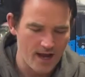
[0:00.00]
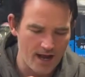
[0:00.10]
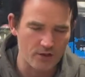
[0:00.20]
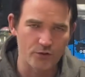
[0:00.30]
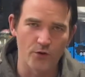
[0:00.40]

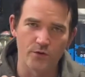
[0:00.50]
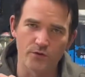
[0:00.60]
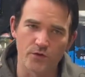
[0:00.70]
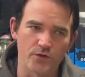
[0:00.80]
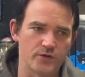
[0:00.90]
Al Ewing
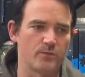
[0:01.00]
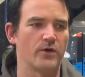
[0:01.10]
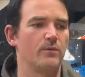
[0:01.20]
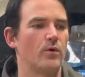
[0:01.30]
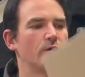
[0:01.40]
doing some
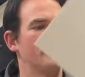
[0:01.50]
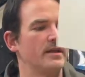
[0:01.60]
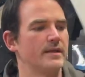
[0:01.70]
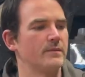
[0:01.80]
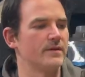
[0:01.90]
great world
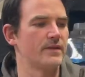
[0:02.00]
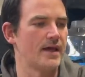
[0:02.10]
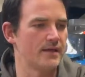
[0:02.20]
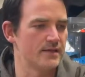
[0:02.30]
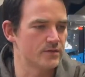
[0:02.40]
building with
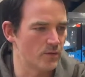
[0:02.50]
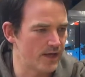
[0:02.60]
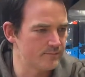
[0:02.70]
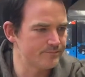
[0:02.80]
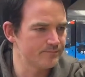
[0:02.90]
that as
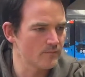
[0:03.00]
well.